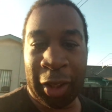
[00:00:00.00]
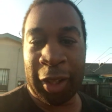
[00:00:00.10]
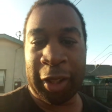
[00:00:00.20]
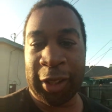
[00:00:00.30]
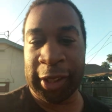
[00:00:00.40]
on
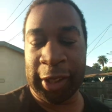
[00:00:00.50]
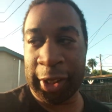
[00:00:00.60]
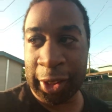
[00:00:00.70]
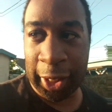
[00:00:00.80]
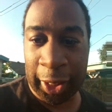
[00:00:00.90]
a
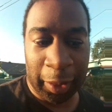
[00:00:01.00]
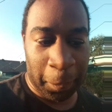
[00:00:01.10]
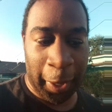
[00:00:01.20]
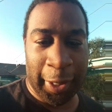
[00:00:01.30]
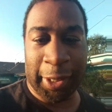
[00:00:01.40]
consistent daily
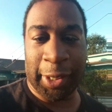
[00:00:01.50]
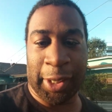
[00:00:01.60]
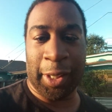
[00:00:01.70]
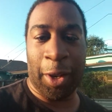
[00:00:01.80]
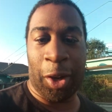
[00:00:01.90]

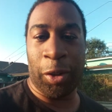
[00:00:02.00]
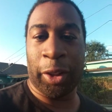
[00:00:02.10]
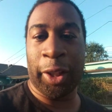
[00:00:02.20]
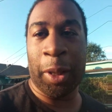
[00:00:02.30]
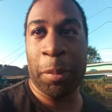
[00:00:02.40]
basis. And they all
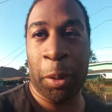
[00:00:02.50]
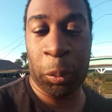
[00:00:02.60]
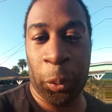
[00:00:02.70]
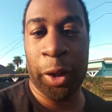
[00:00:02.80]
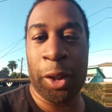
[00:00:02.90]
claim they're
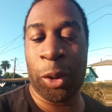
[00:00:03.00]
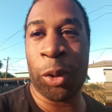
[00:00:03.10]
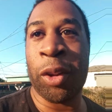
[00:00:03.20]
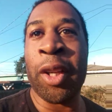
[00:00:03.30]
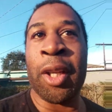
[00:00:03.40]

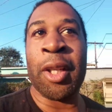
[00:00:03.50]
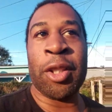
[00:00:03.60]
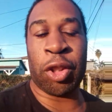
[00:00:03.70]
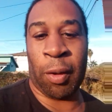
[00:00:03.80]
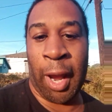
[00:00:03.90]
real
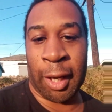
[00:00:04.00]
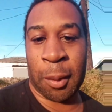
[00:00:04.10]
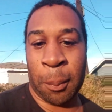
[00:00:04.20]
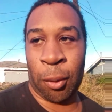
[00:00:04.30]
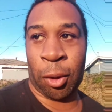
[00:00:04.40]

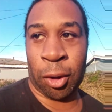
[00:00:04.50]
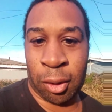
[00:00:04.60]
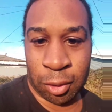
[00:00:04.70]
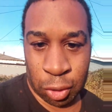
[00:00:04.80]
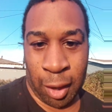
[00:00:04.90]
Dragon
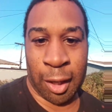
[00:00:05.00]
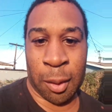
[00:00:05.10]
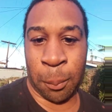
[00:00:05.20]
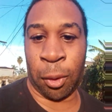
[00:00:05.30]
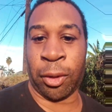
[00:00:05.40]
Ball
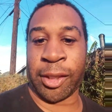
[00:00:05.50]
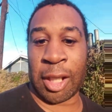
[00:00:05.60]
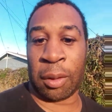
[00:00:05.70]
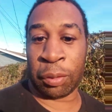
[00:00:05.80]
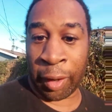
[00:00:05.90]

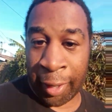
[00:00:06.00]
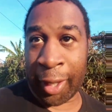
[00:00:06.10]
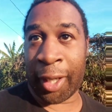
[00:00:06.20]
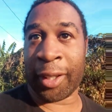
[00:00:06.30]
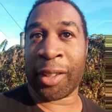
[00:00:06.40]
Z
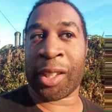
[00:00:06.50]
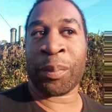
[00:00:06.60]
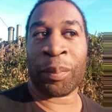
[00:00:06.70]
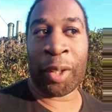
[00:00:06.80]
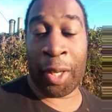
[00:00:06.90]
fans.
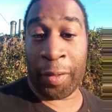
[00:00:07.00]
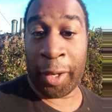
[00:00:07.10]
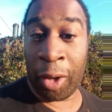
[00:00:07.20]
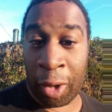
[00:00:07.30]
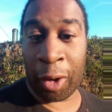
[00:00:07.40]
And
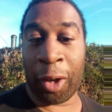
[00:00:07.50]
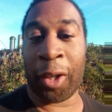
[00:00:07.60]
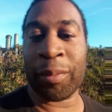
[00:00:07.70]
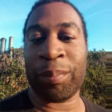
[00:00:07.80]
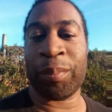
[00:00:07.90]
they
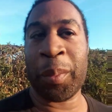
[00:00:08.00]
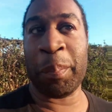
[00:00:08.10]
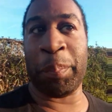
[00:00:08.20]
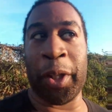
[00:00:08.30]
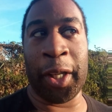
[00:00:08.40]
are.
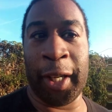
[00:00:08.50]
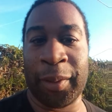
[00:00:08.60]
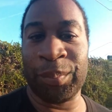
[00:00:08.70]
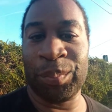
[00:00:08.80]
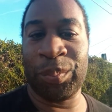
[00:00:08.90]
But
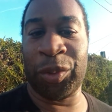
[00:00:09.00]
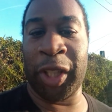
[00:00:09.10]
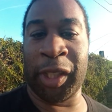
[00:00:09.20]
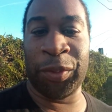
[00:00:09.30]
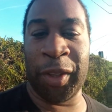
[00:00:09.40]

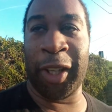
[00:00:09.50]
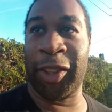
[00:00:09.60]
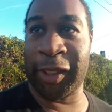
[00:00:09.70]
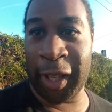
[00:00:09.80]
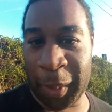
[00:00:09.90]
this
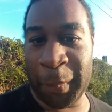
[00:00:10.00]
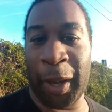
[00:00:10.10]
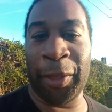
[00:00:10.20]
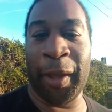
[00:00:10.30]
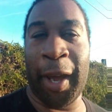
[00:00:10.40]
video is not
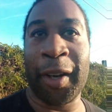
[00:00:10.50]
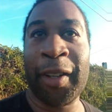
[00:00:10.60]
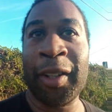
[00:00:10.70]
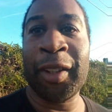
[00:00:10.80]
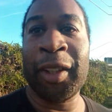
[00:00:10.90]
about that.
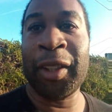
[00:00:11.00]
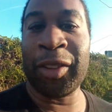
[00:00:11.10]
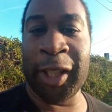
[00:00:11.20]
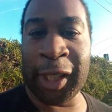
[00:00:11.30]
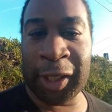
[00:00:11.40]

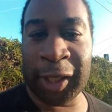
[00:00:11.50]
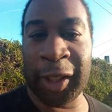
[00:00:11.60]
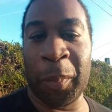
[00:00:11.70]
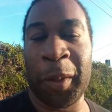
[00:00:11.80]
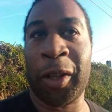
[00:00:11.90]
This is
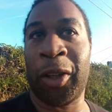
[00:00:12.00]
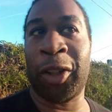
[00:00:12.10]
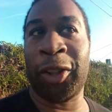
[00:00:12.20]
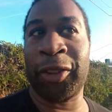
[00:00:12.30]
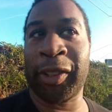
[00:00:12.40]
going to be
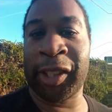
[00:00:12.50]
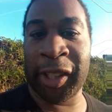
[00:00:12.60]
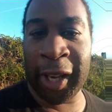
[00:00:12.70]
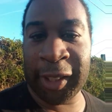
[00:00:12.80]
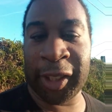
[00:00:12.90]
called
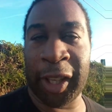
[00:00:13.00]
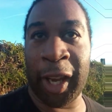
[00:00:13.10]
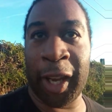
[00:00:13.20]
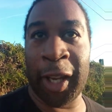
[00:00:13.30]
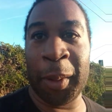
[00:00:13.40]
Sex
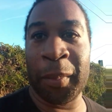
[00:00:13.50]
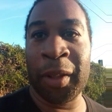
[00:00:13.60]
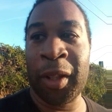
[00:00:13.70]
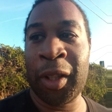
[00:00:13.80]
Game,